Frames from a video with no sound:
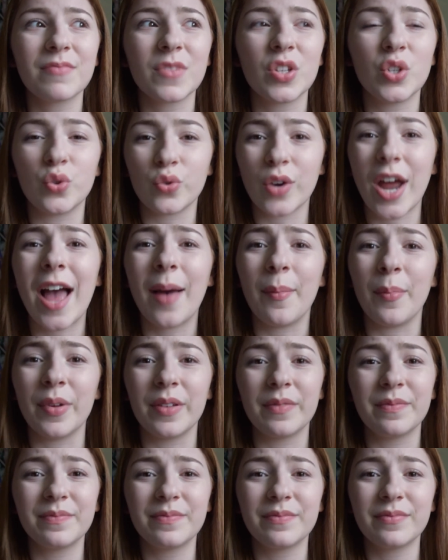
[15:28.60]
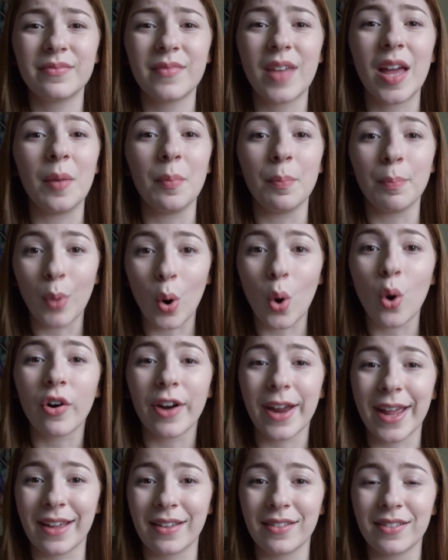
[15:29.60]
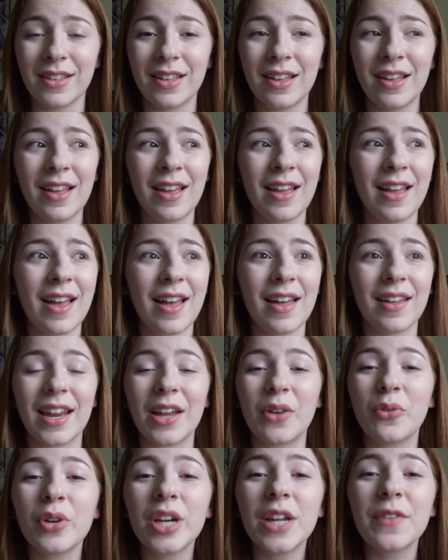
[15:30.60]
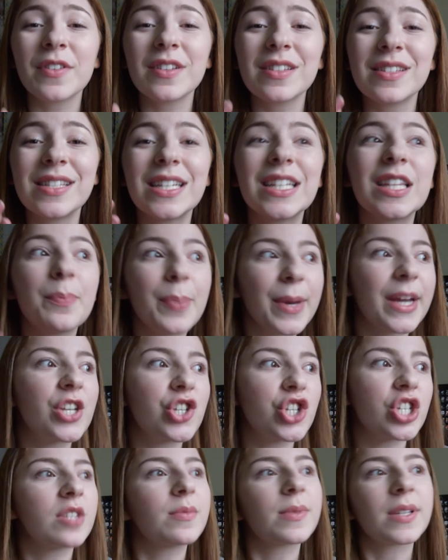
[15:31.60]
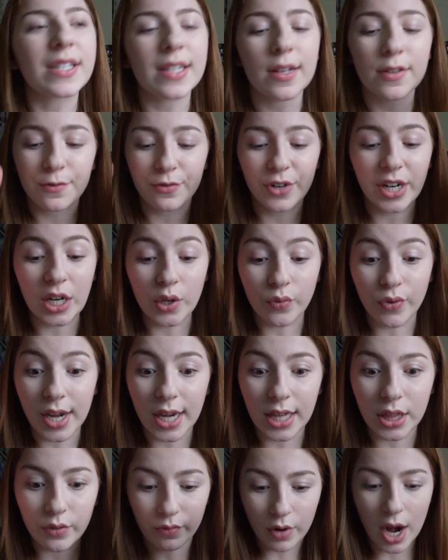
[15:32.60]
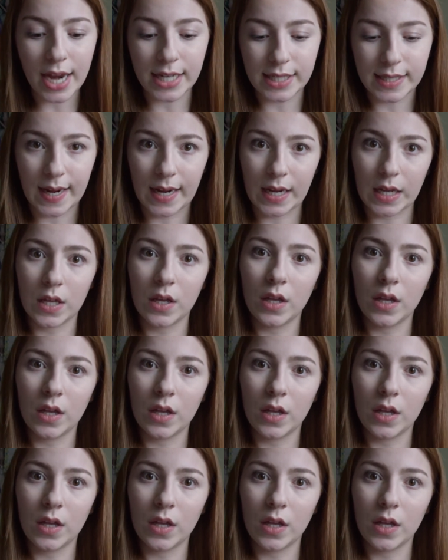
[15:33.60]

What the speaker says: drab and boring. I couldn't even see the pictures because I was freaking reading the writing.